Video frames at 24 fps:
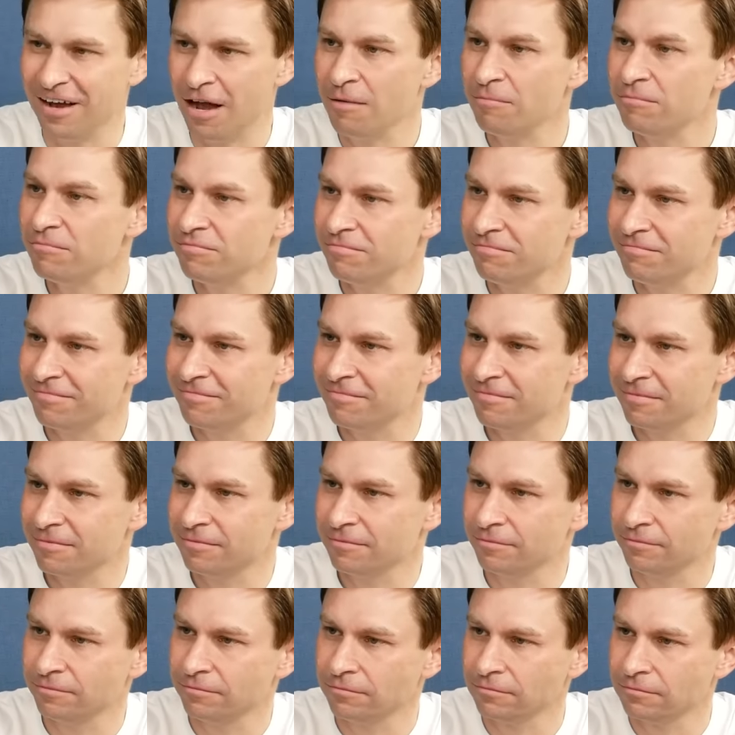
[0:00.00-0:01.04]
Oh, I thought you took
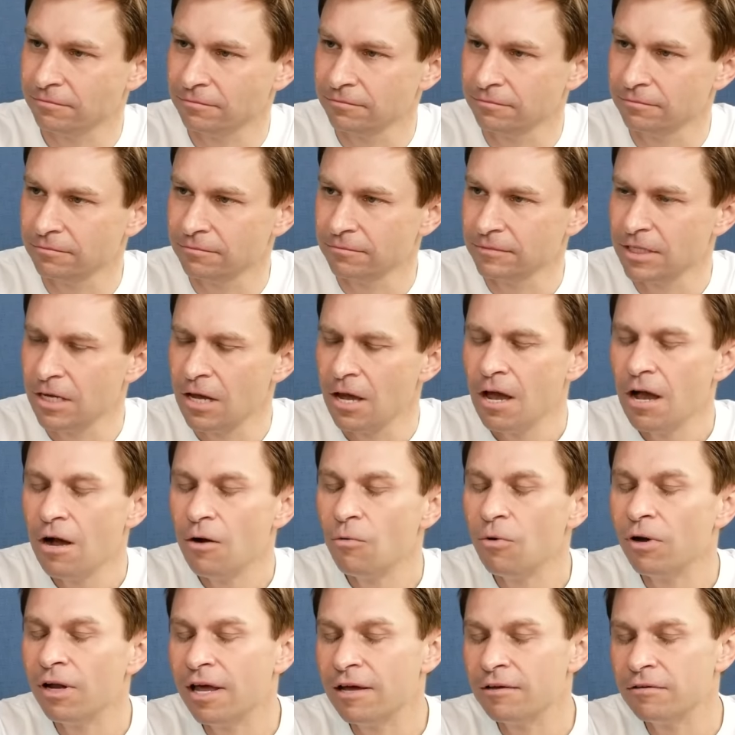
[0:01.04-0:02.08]
it at night.
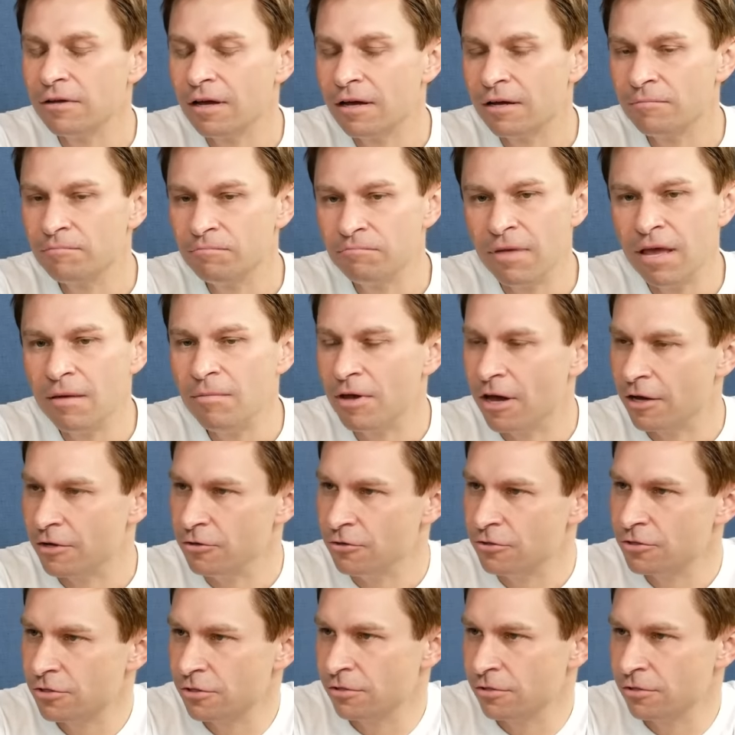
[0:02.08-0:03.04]
Well, I maybe I used